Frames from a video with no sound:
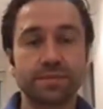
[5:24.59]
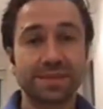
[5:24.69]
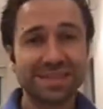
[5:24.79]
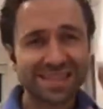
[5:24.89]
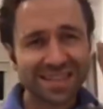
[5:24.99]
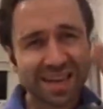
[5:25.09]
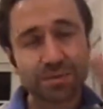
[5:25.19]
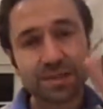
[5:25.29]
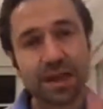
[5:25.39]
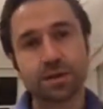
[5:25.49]
Same
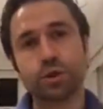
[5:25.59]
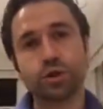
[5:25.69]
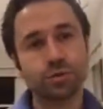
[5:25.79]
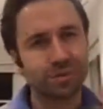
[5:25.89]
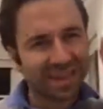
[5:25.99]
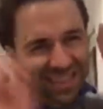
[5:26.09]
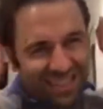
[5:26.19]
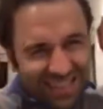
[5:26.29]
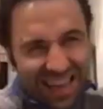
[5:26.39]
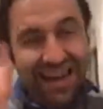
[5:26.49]
exact shoe,
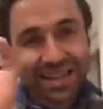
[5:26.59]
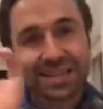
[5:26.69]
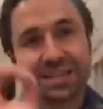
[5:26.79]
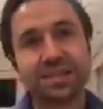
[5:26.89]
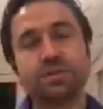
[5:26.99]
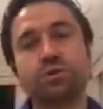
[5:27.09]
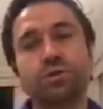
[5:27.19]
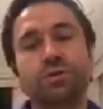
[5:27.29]
exactly the same shoe,